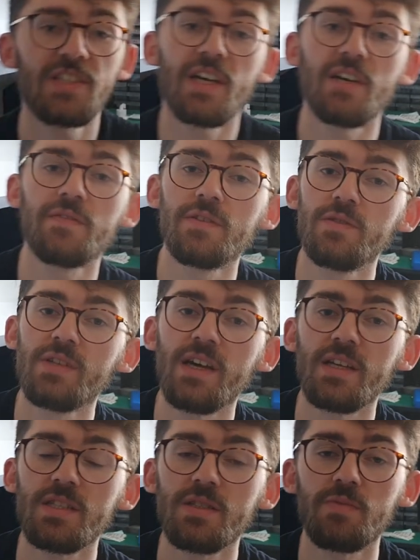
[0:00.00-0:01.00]
to get a few
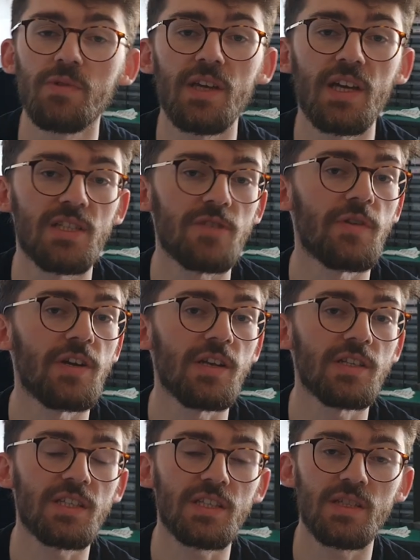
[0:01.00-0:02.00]
tests with the engine running
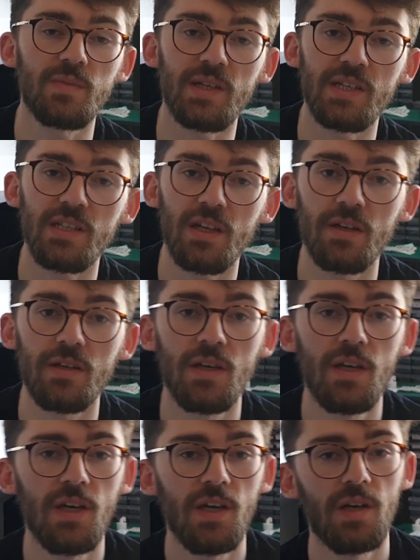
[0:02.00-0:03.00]
at 60 psi,
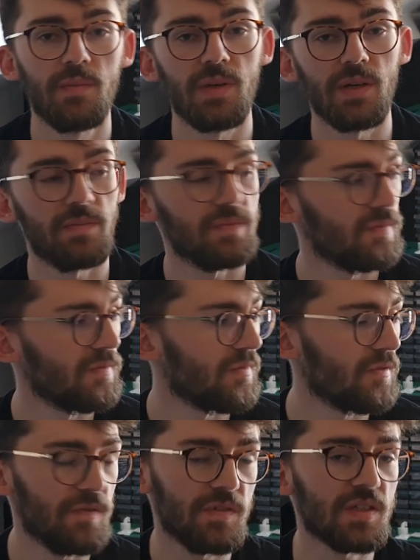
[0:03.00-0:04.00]
but
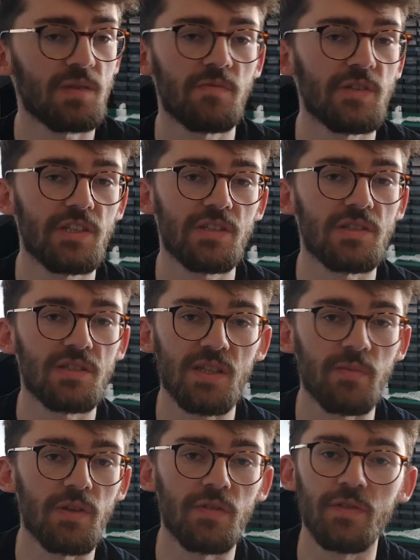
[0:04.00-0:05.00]
for some reason,
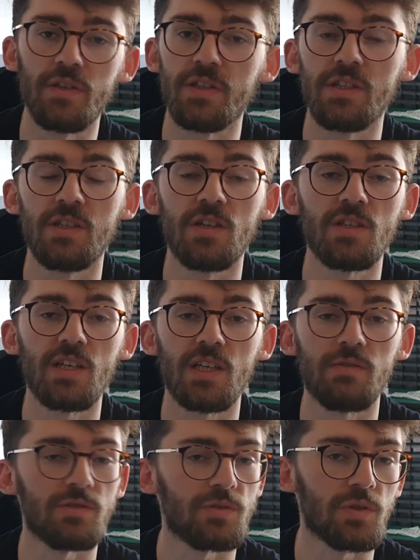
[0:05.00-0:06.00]
some of the footage looked like
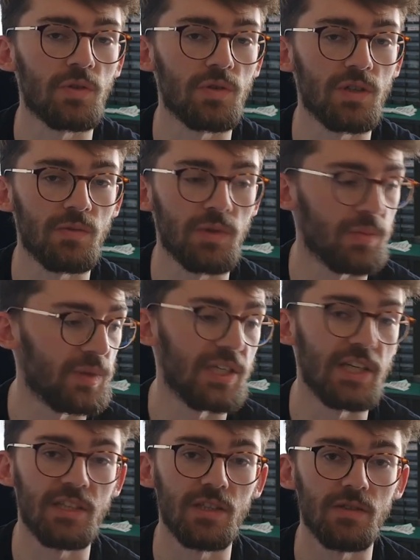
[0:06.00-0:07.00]
it was recorded with a
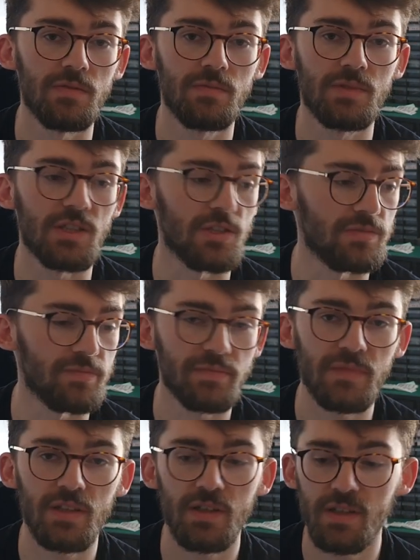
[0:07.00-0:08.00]
potato, so
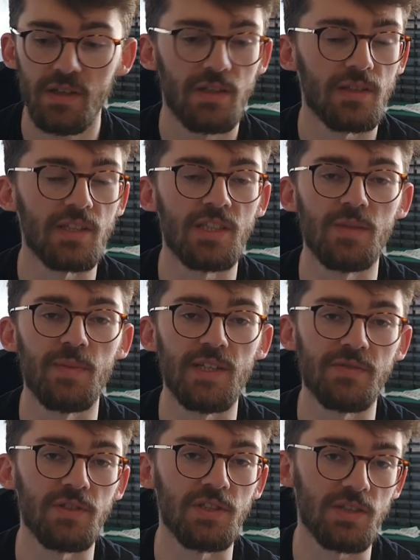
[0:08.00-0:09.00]
this is the
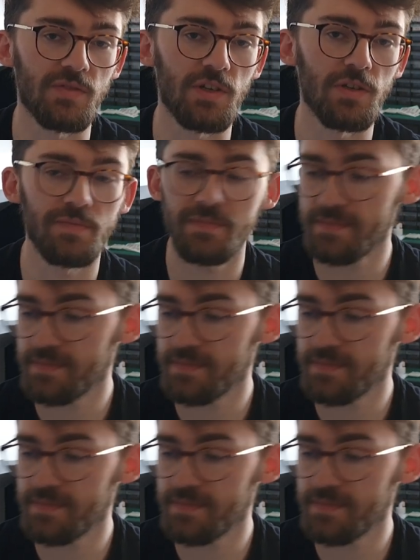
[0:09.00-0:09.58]
best footage I've got.